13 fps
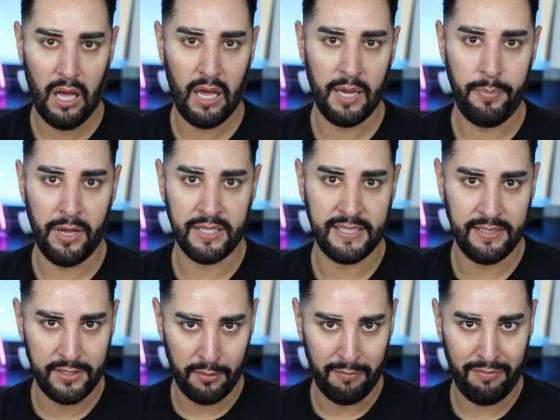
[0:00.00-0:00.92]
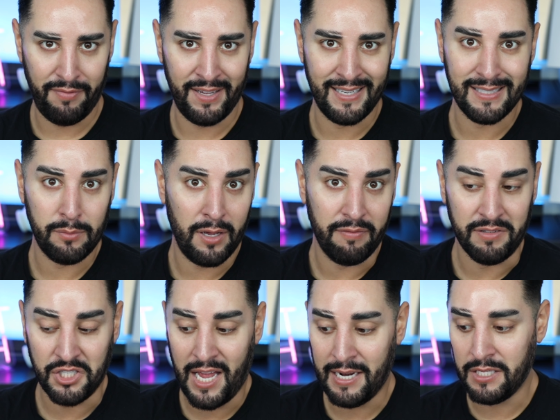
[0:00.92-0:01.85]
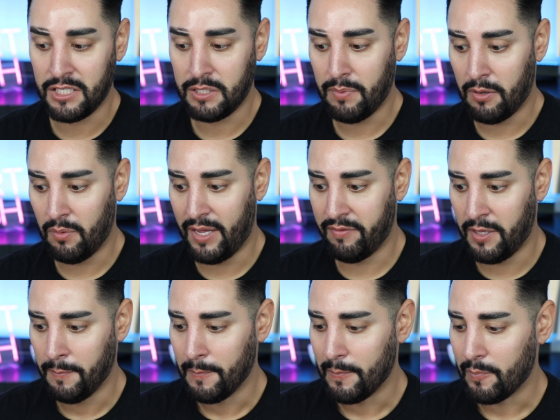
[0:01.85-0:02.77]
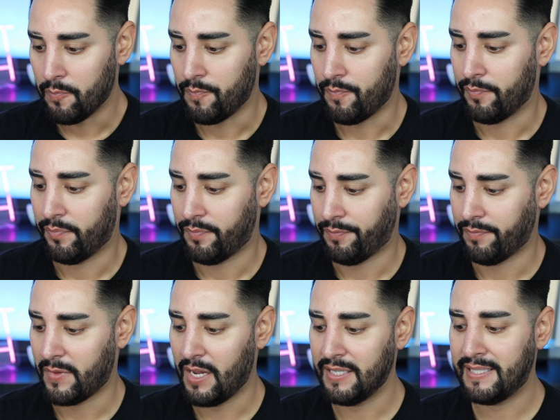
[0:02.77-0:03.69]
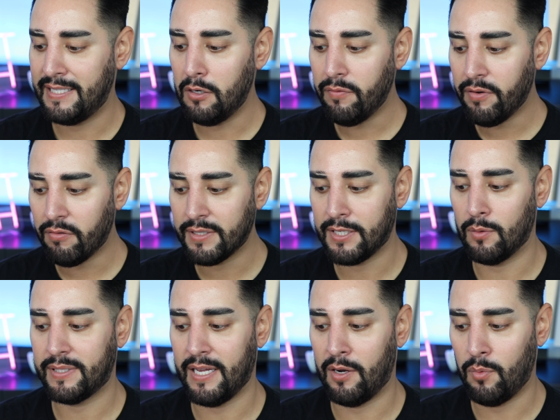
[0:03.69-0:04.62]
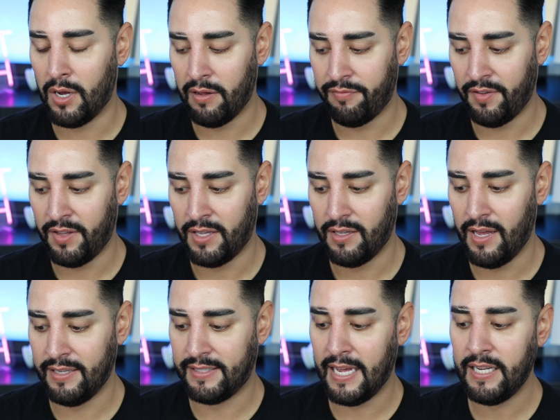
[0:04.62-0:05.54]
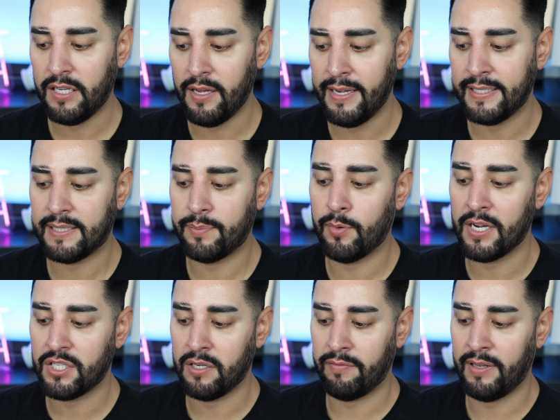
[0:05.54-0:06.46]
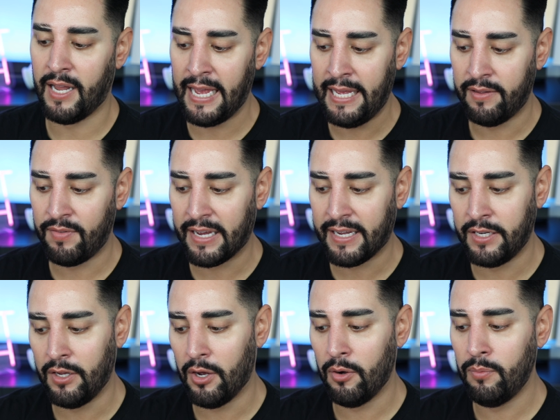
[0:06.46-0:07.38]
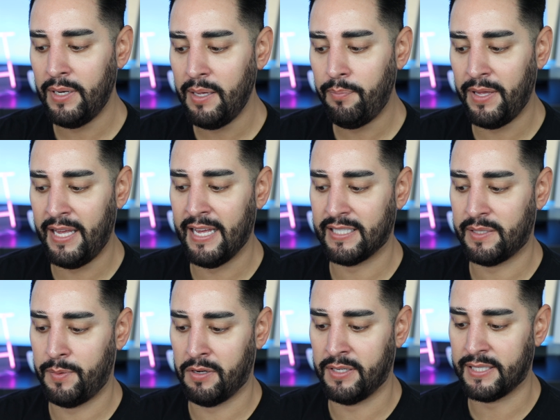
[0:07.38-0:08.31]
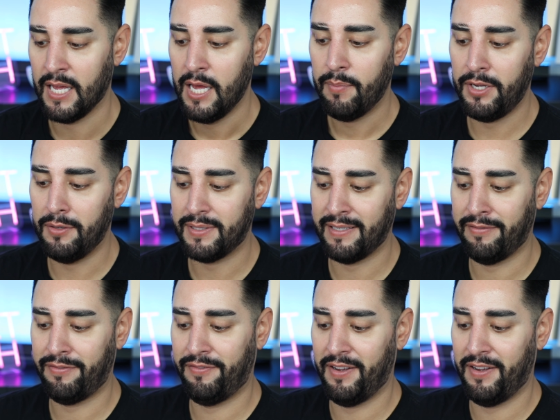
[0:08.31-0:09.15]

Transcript: I personally don't think it's worth the challenge, but whatever. Still, the results are worth it. A delicate expression of light that can only be experienced by using...